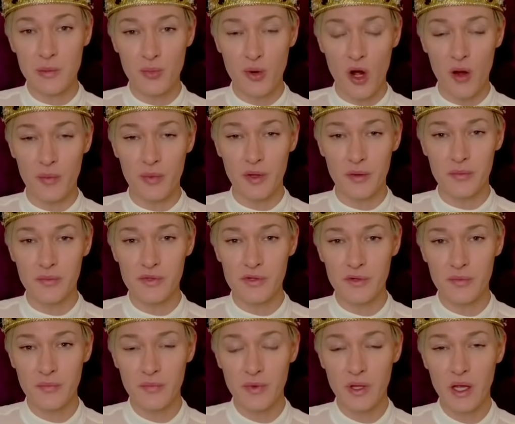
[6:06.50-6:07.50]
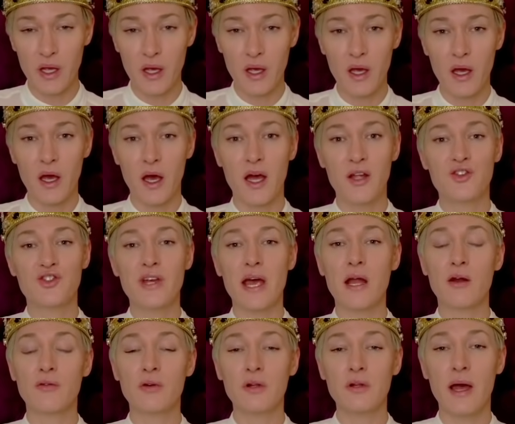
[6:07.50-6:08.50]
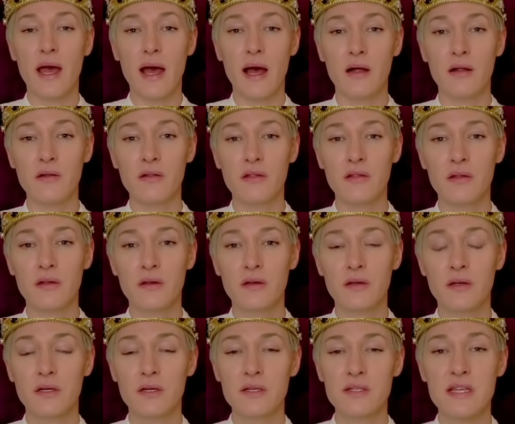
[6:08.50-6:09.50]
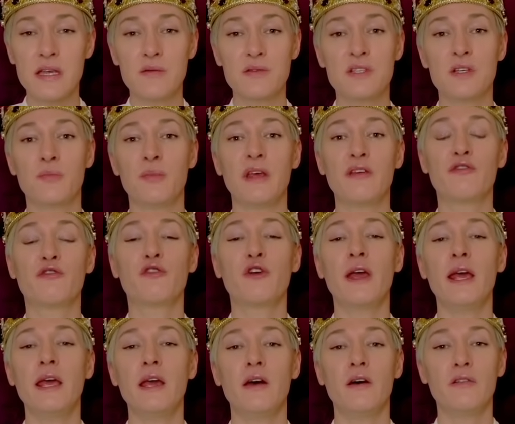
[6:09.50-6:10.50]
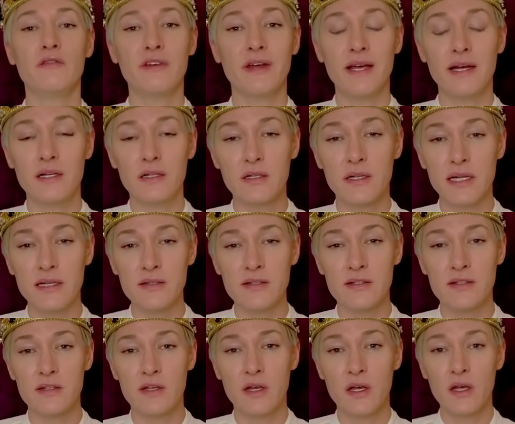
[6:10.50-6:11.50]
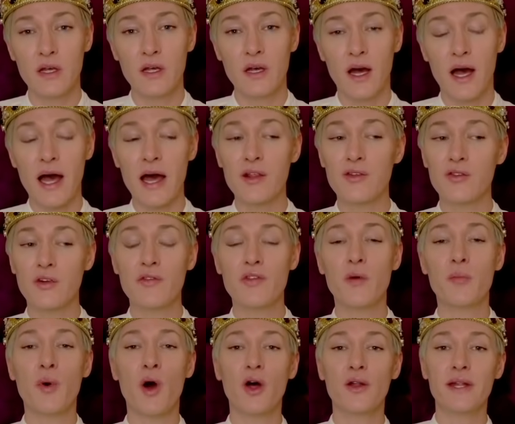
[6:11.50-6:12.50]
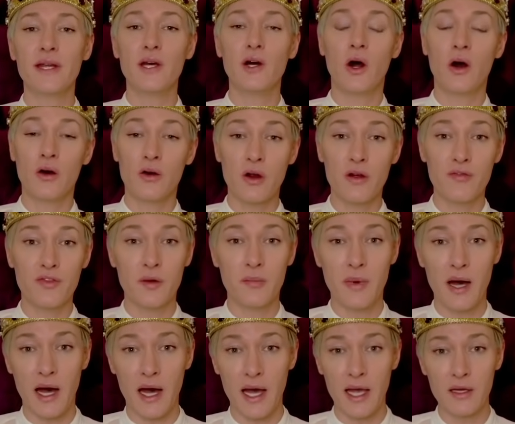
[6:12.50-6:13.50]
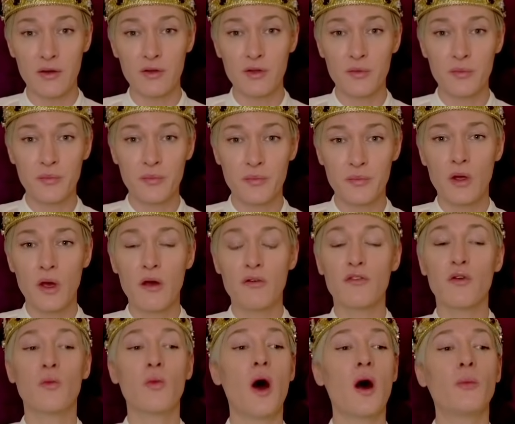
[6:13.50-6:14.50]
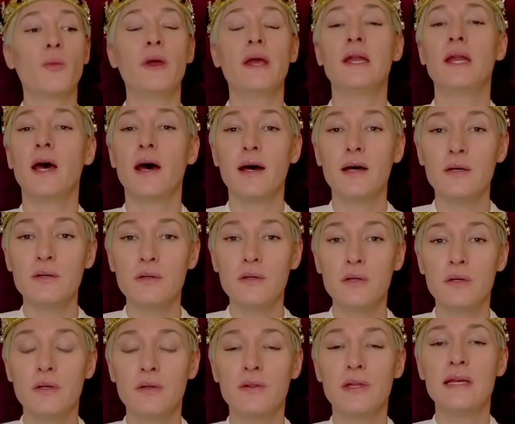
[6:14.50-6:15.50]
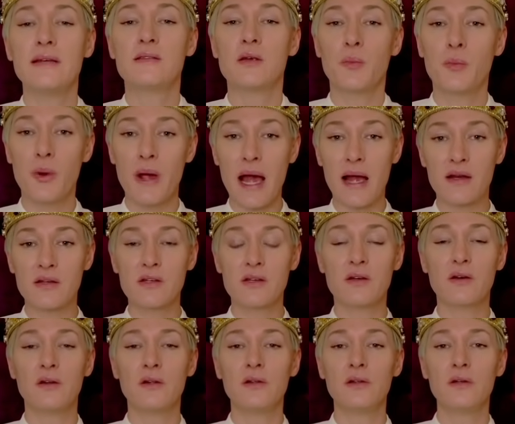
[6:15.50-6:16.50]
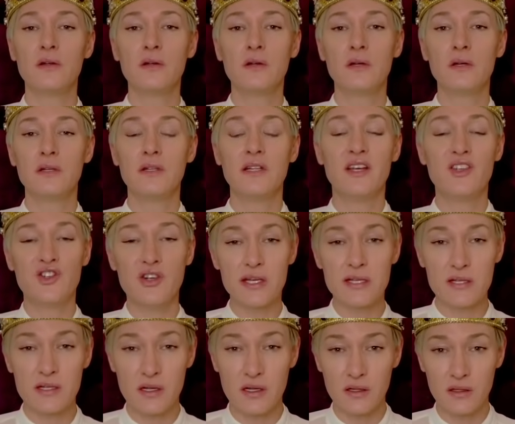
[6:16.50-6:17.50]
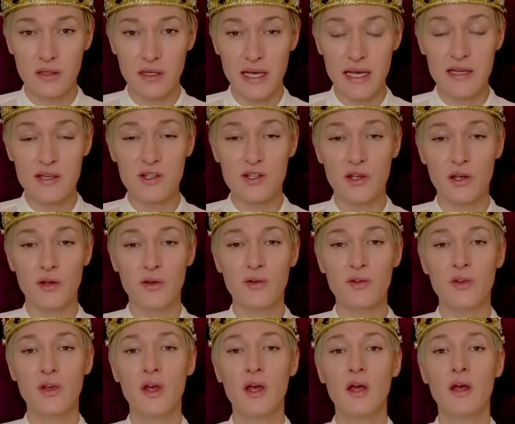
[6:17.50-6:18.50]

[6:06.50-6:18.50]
problems, her general health seems to be free of illness, either of the body or of the mind. From what we know, these are practical, logistical issues,